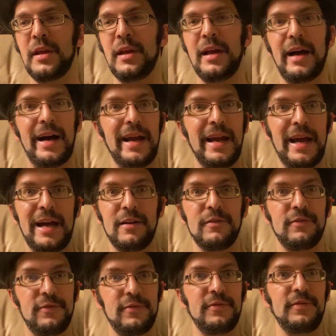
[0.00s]
I
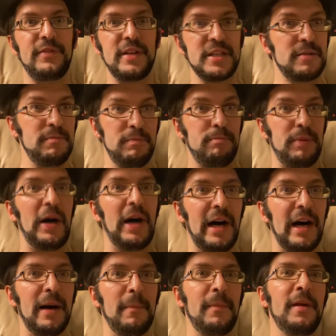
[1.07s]
have this
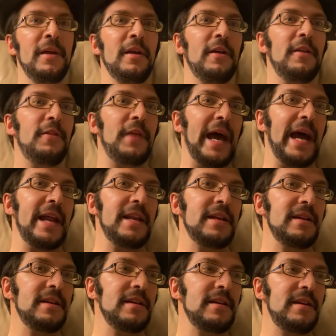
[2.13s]
bomb that
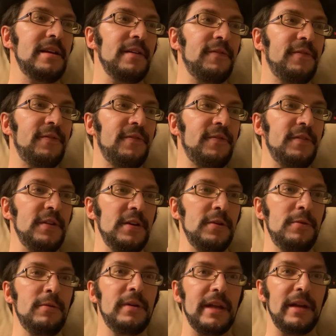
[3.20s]
if
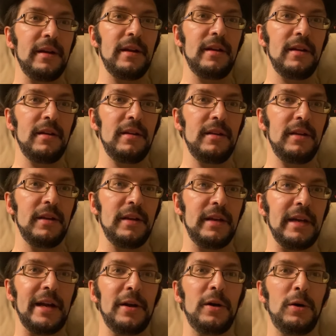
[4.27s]
you
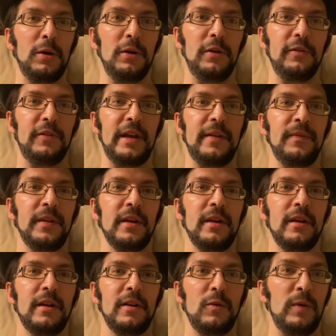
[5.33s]
got a hold of it,
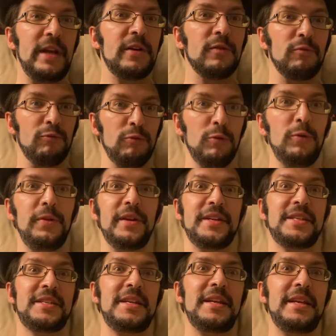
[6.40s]
we could rule the
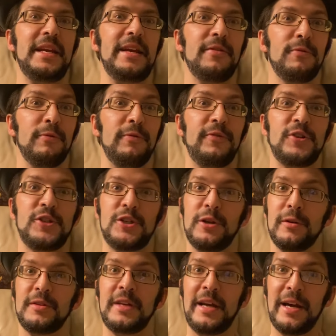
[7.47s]
city through
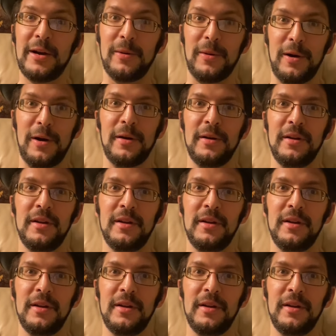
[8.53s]
sheer terror,